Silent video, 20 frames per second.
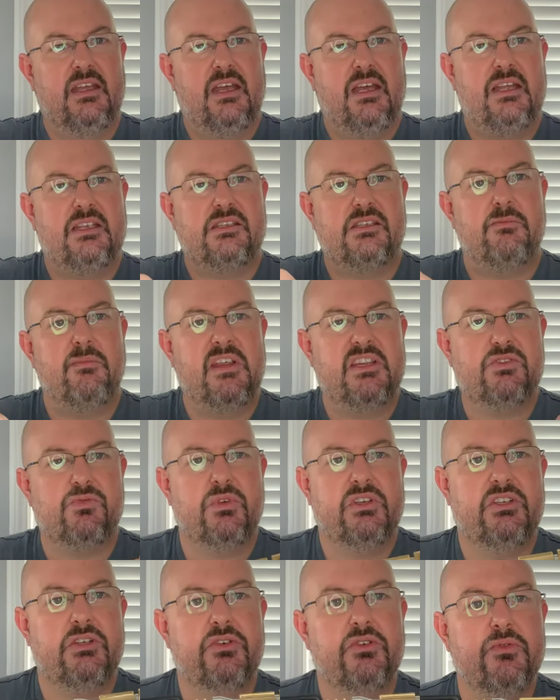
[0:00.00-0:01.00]
That's the Mace
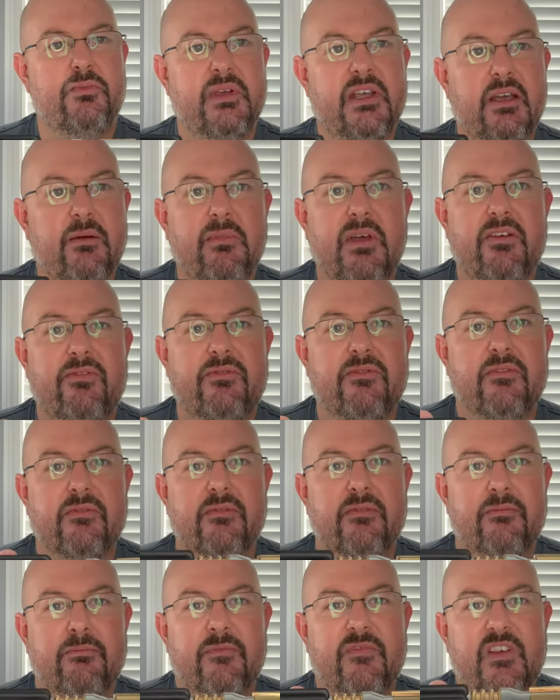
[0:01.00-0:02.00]
Windu B M F
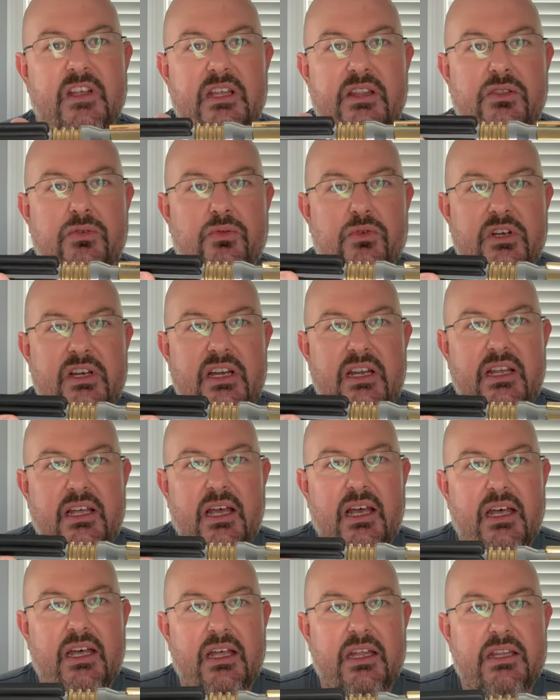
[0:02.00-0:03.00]
V three.
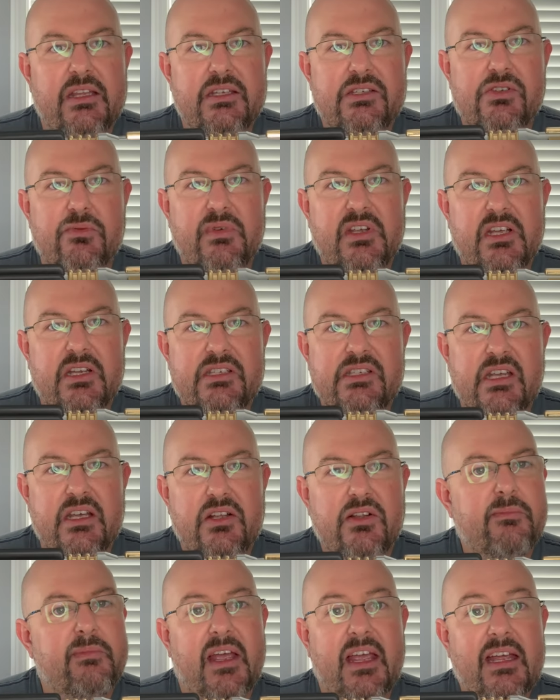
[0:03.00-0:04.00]
Uh, this will be on sale
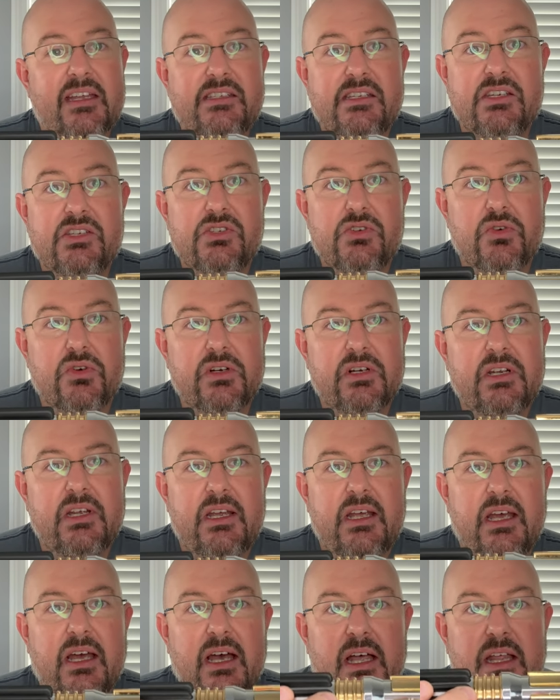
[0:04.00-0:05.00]
in my Etsy store.
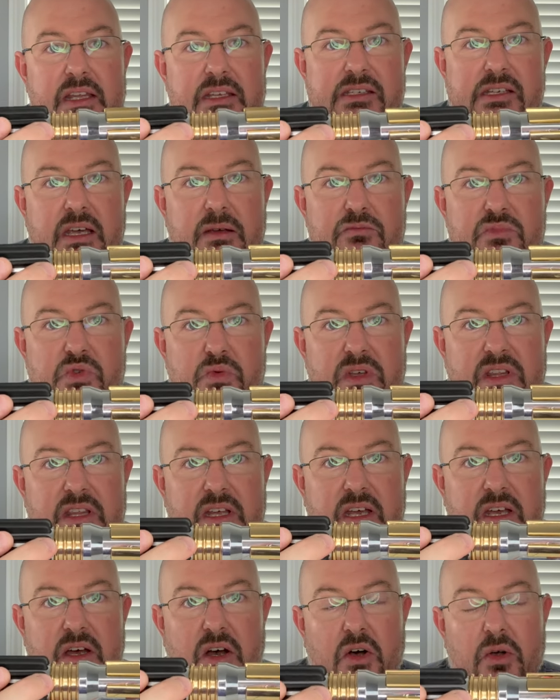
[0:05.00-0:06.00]
Uh, this comes with
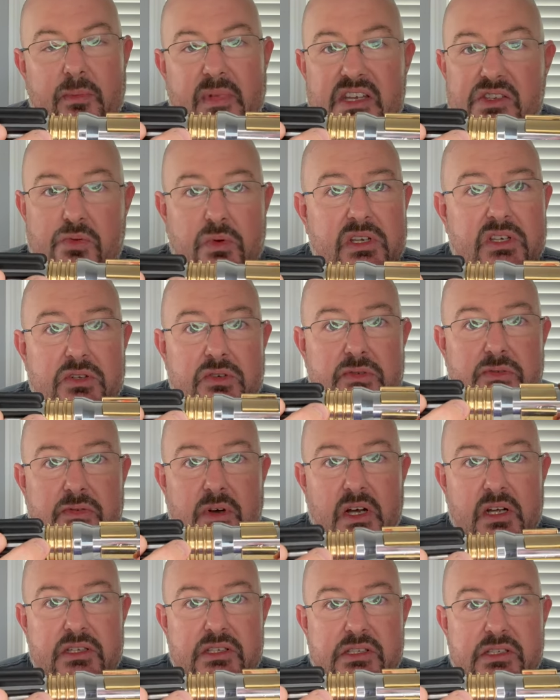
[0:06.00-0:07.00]
uh, all Mace Windu
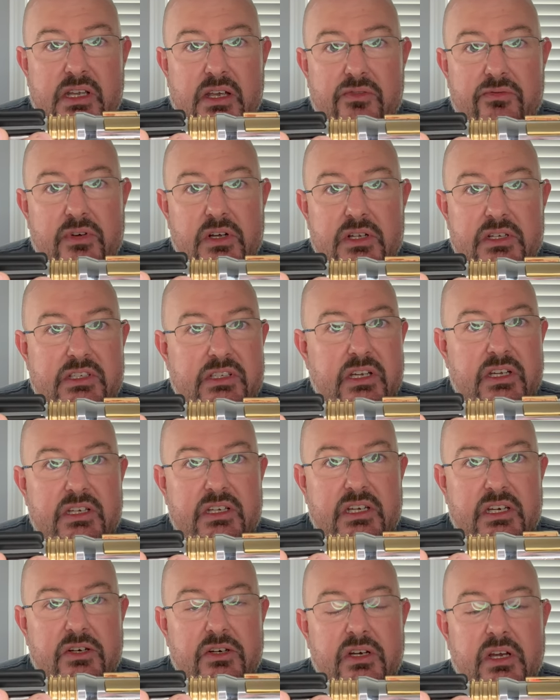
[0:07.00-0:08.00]
fonts, sound fonts on
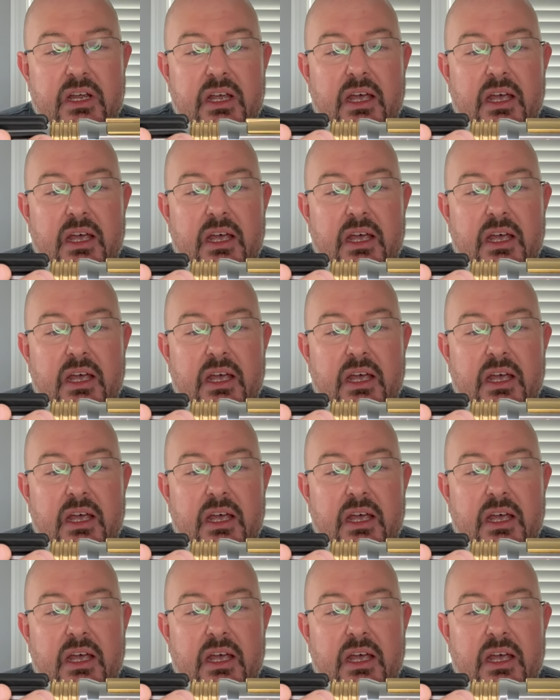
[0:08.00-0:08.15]
here.